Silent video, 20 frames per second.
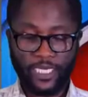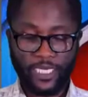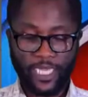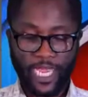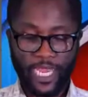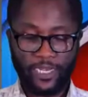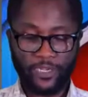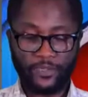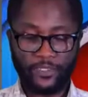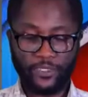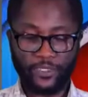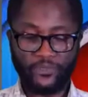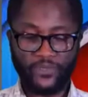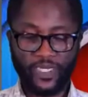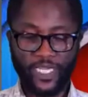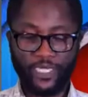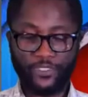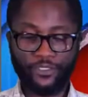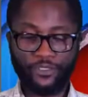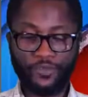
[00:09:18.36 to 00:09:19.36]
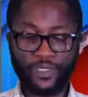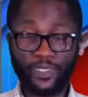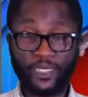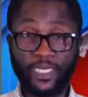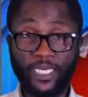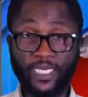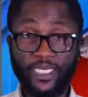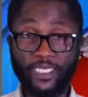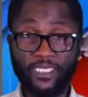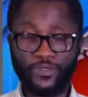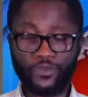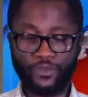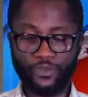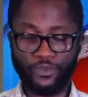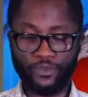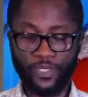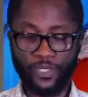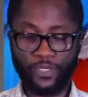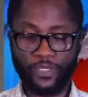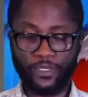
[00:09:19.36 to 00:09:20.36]
And Christopher Danjuma's ladies will
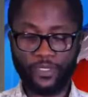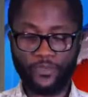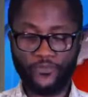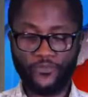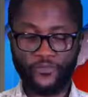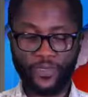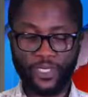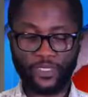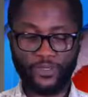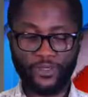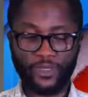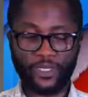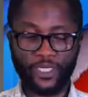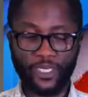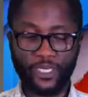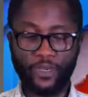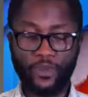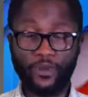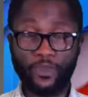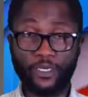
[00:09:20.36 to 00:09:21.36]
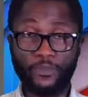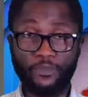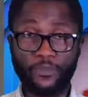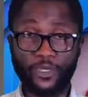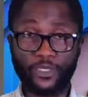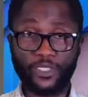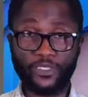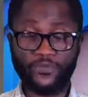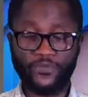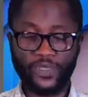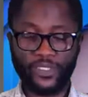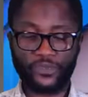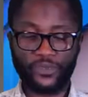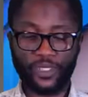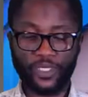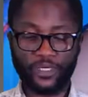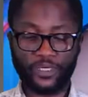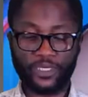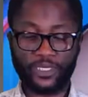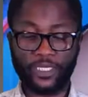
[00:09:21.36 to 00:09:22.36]
be looking for another all-important
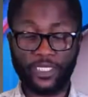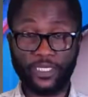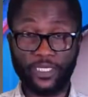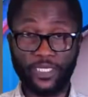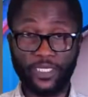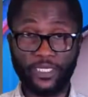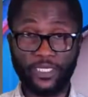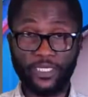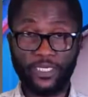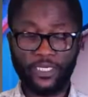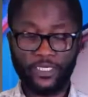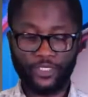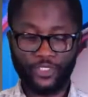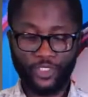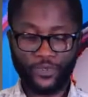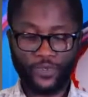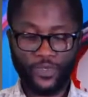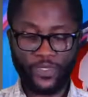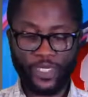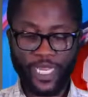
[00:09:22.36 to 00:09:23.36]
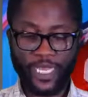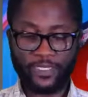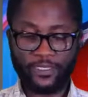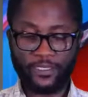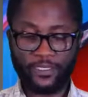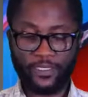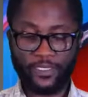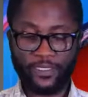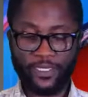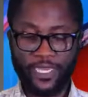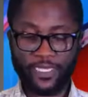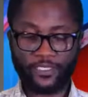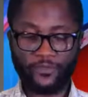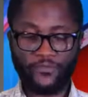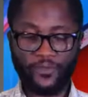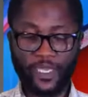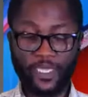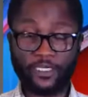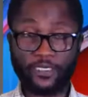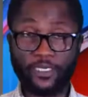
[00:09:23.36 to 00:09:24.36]
victory on Sunday to progress to the next
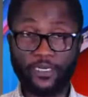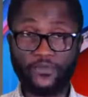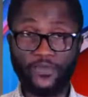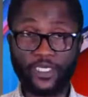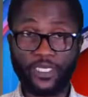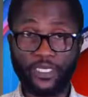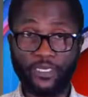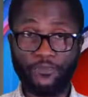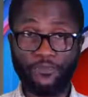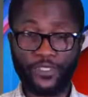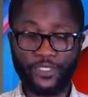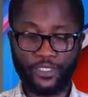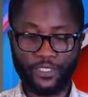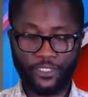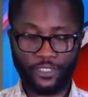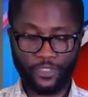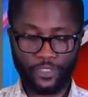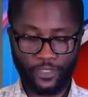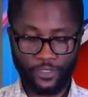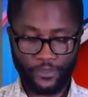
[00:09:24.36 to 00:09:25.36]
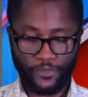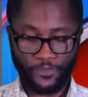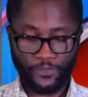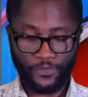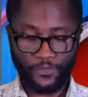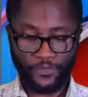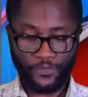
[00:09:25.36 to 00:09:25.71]
phase of the competition.